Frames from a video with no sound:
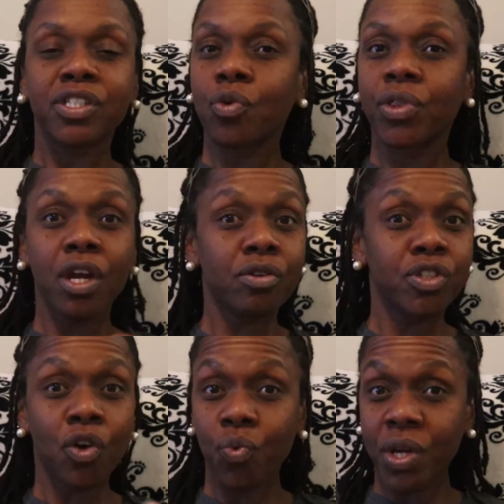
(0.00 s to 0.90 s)
So
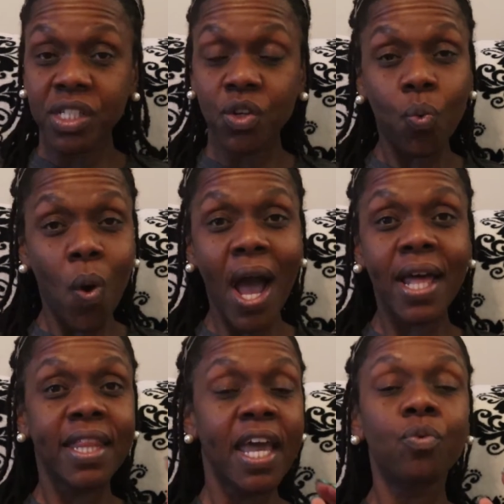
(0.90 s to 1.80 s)
there's no reason
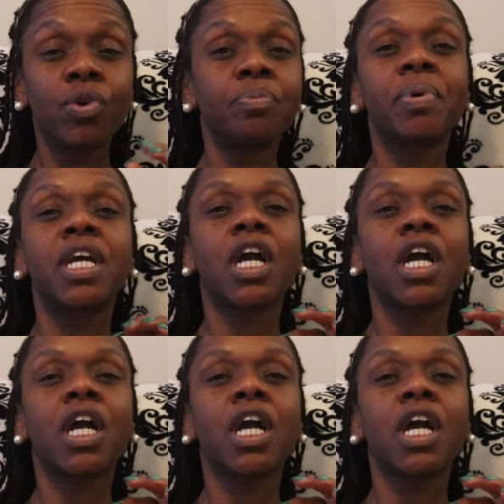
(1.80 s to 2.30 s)
why they would be